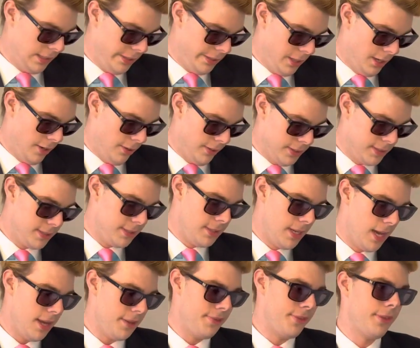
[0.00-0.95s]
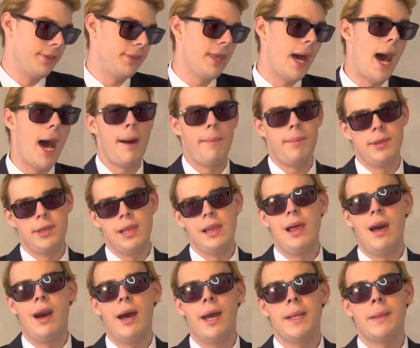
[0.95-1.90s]
You know it's not the top of the
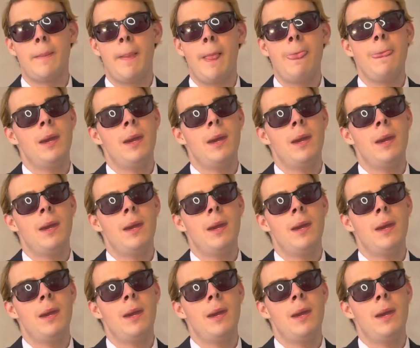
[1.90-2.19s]
line.